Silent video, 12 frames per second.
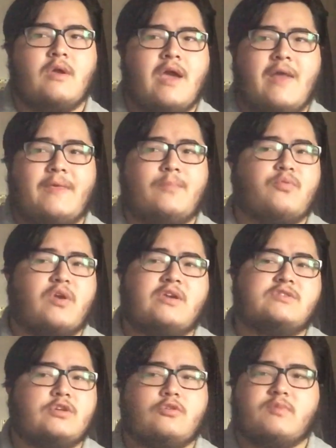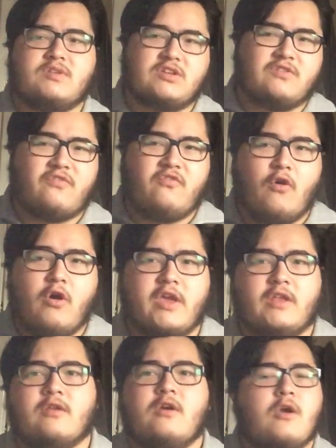And they praise you, which is
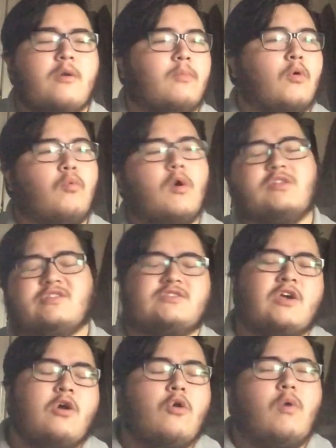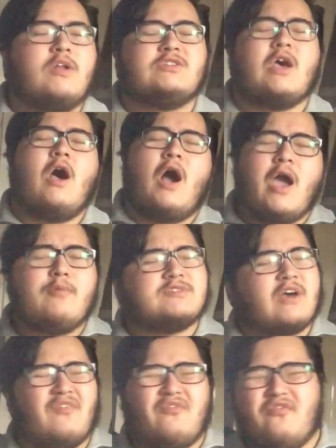fine. But once, I was
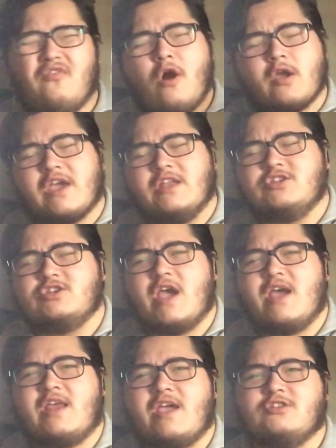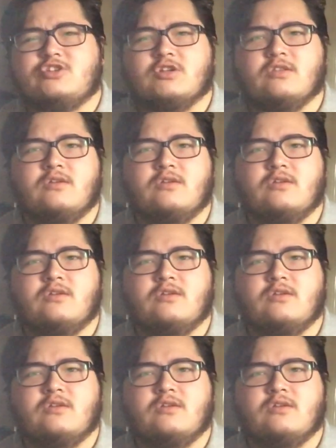a fucking jet engine.